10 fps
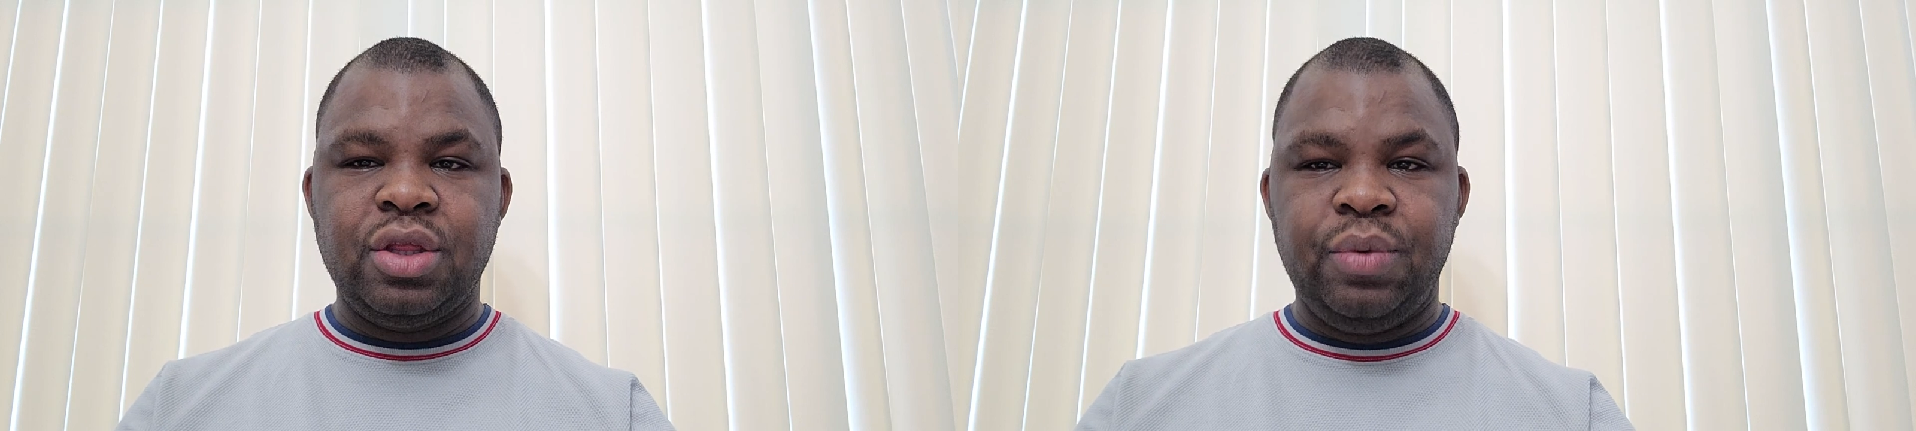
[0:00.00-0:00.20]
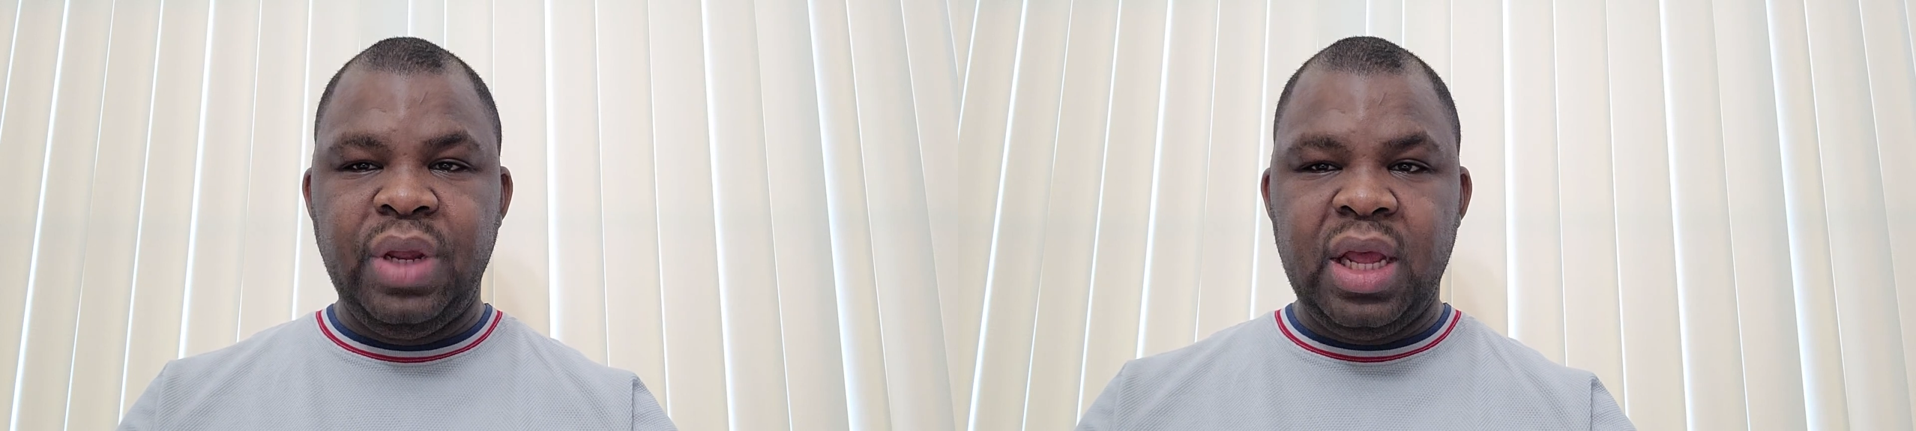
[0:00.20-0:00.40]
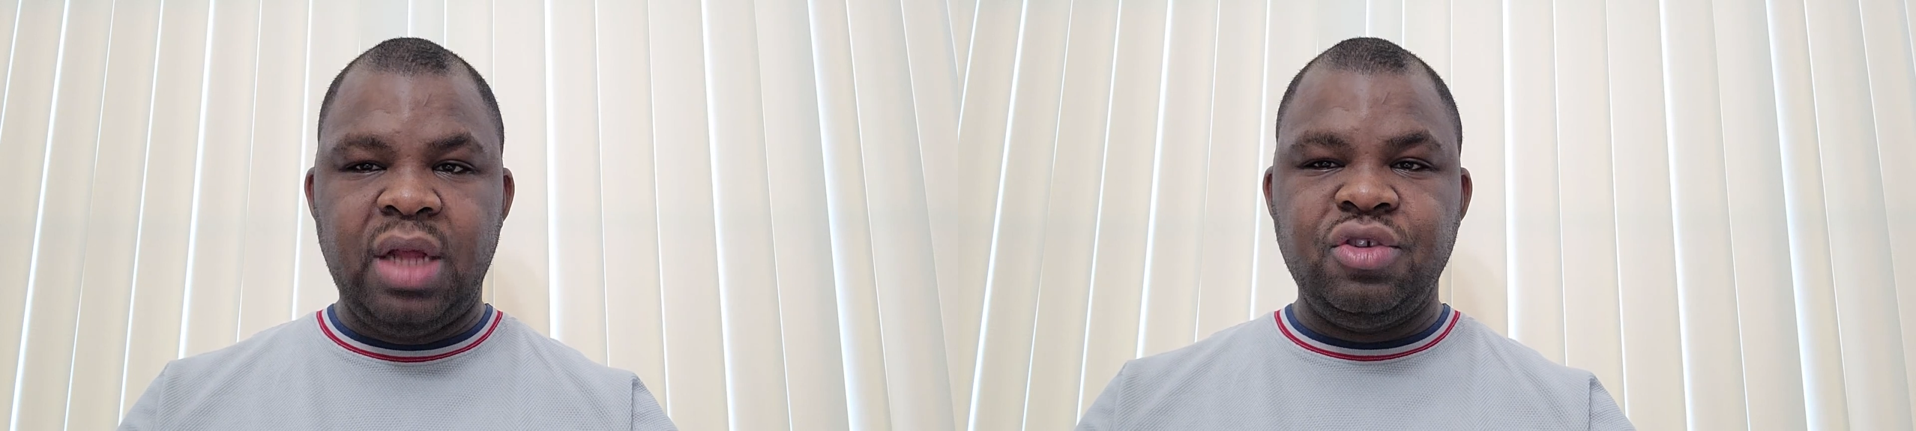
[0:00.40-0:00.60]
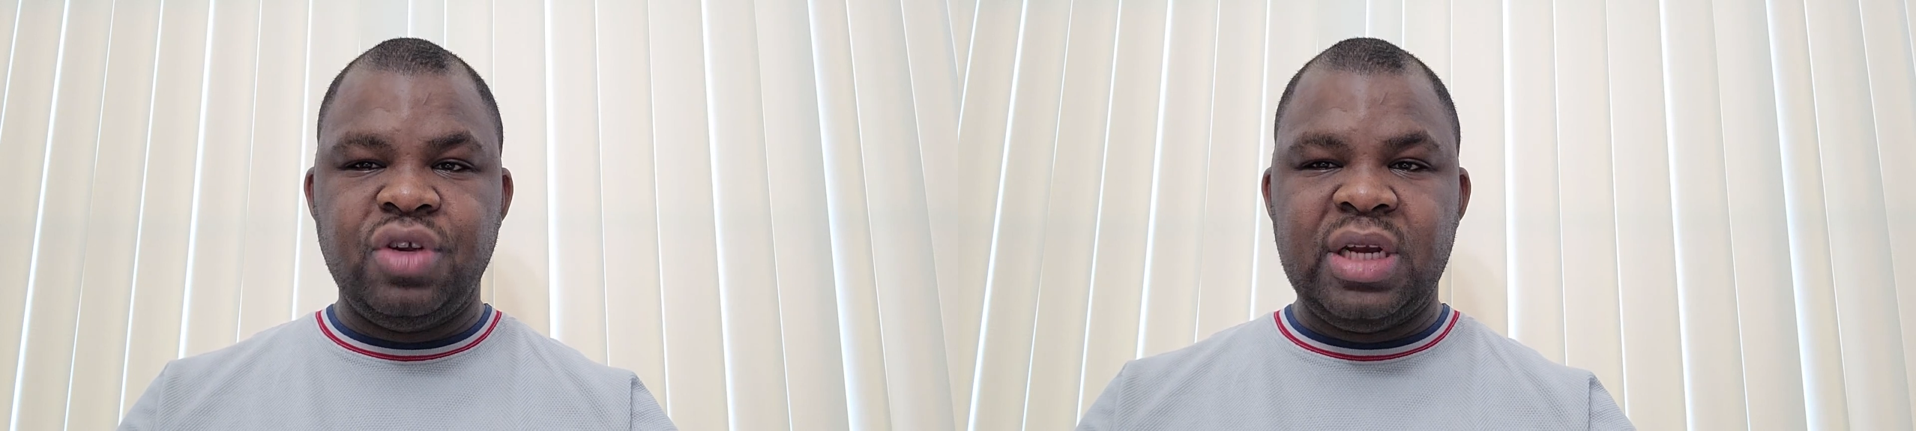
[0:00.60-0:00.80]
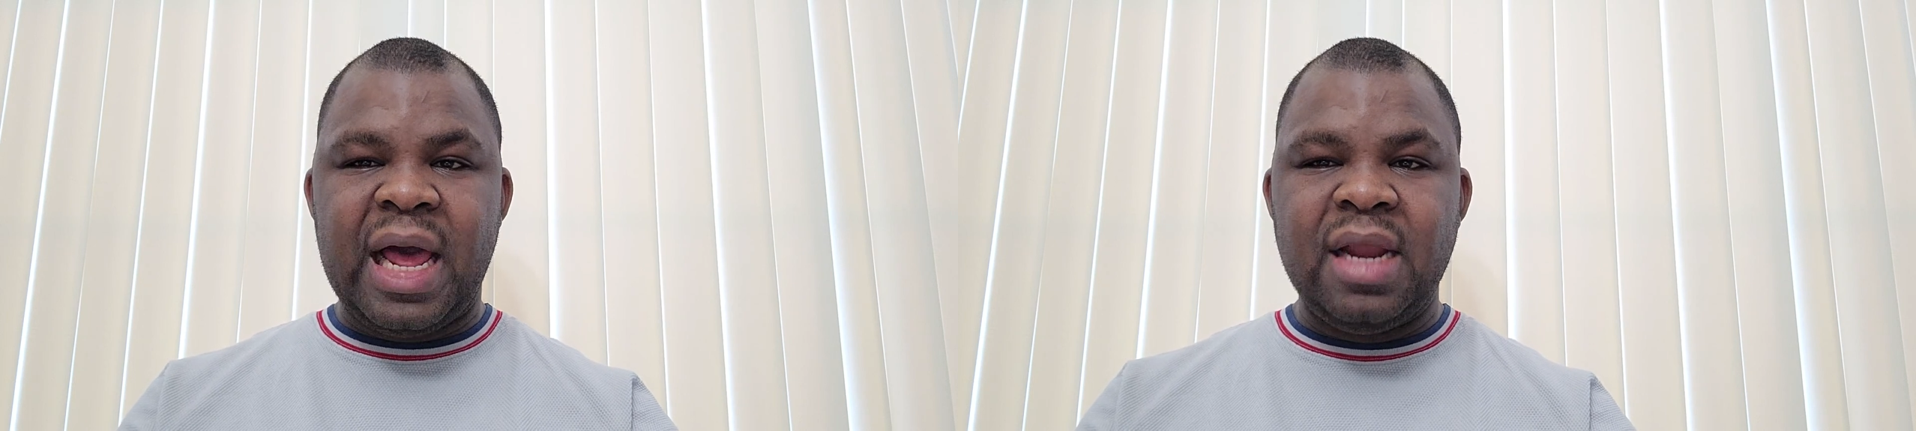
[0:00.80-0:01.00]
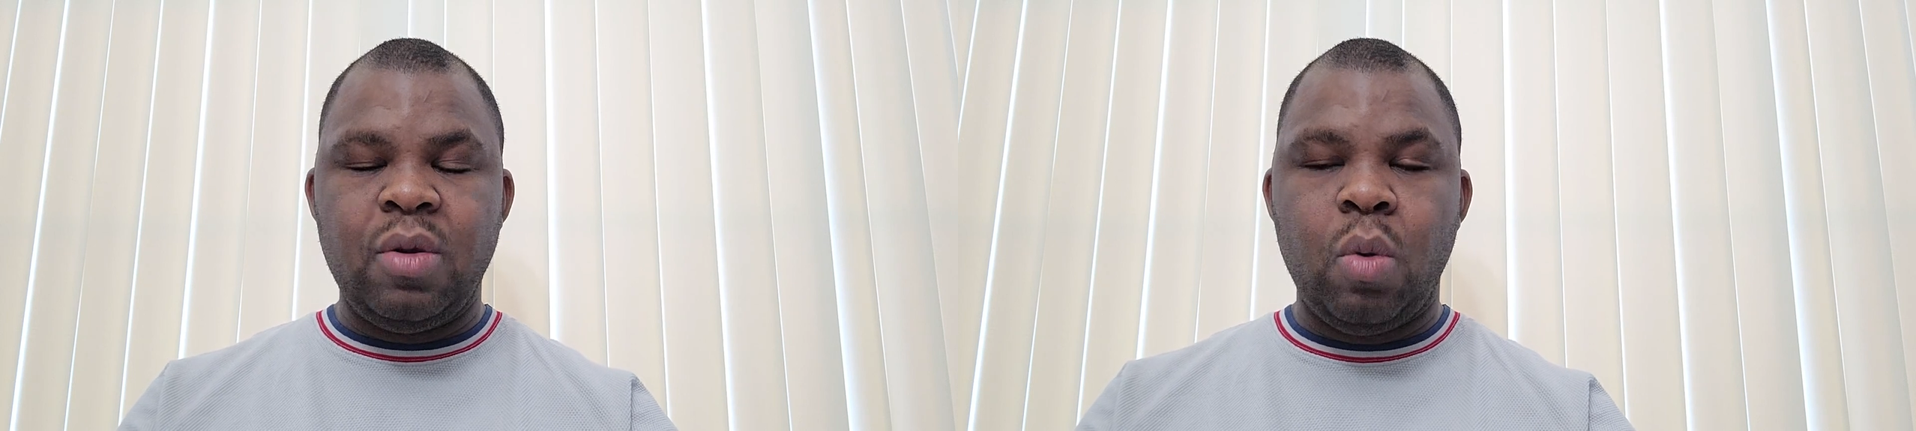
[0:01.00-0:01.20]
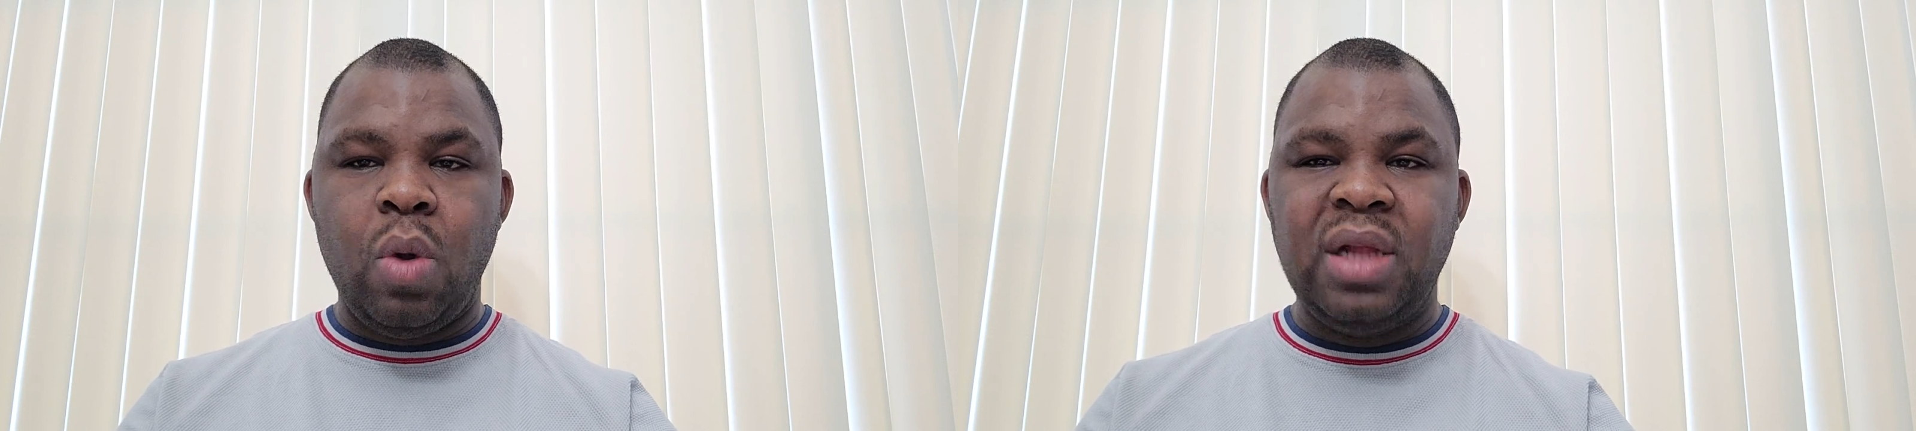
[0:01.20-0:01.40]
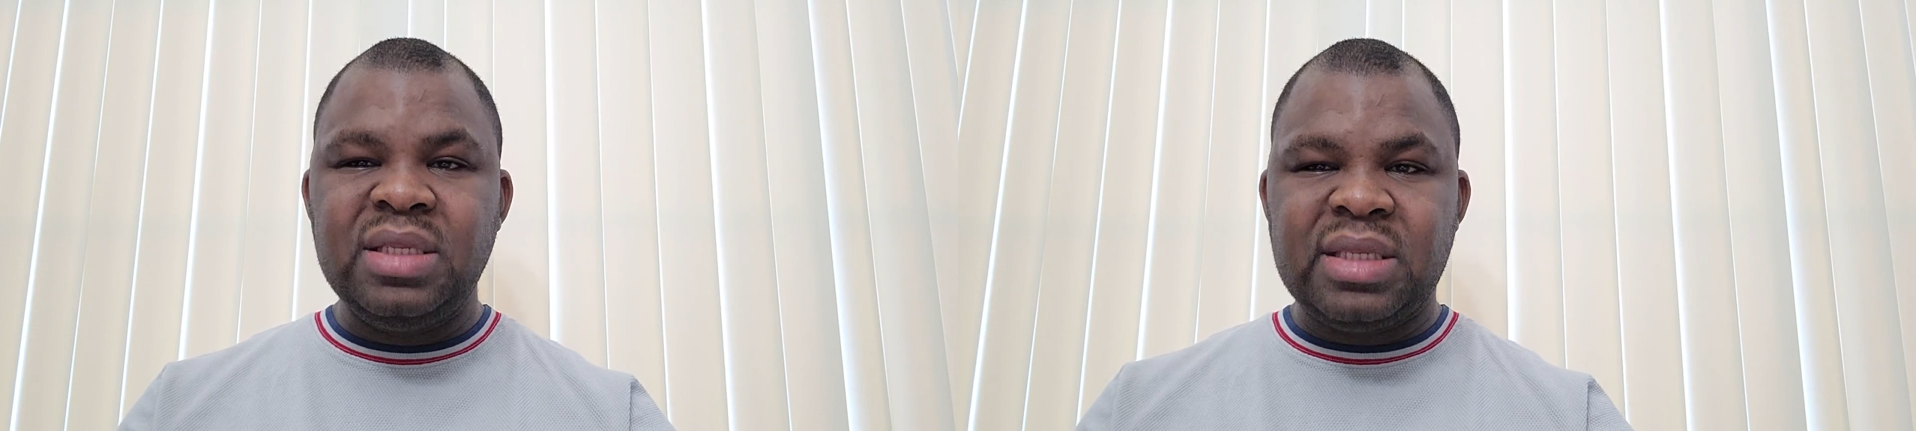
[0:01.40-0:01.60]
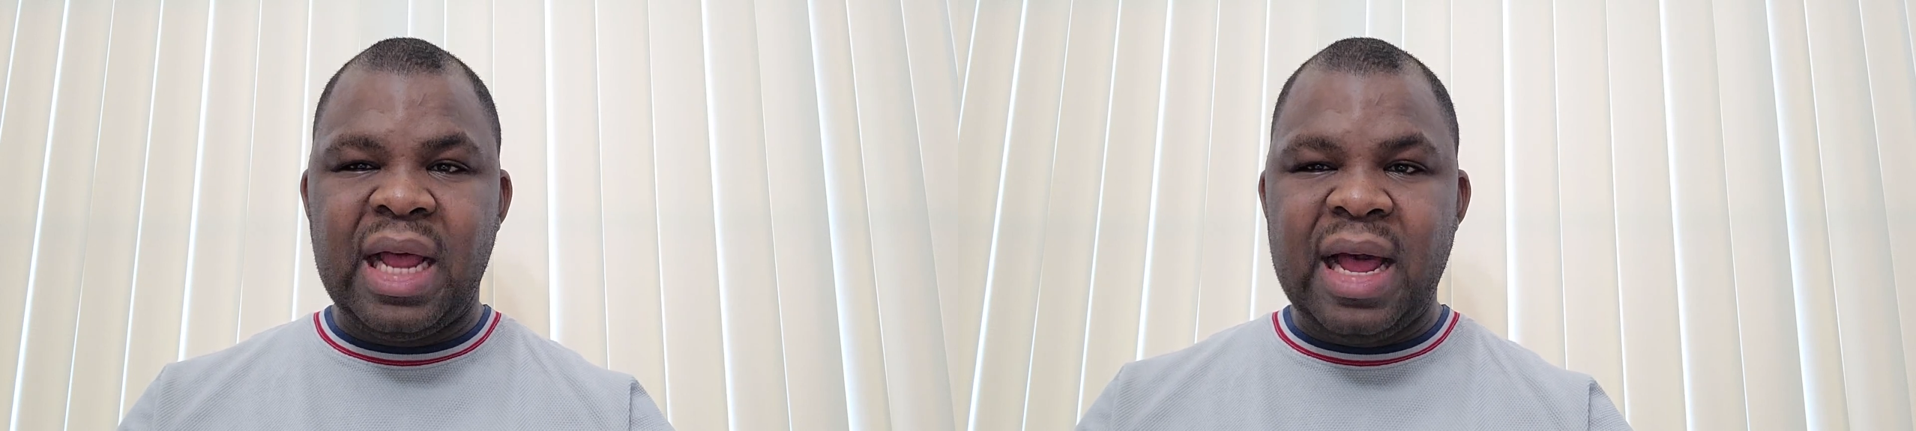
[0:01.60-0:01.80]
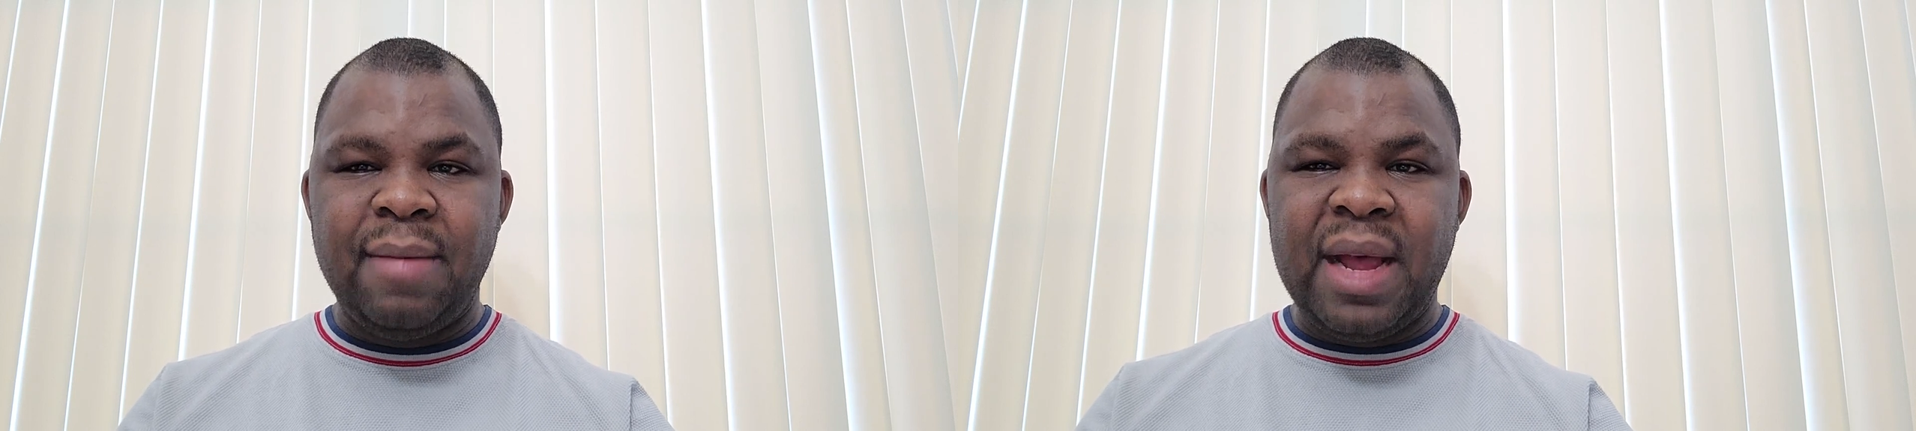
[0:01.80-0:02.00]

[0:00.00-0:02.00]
$300 one time.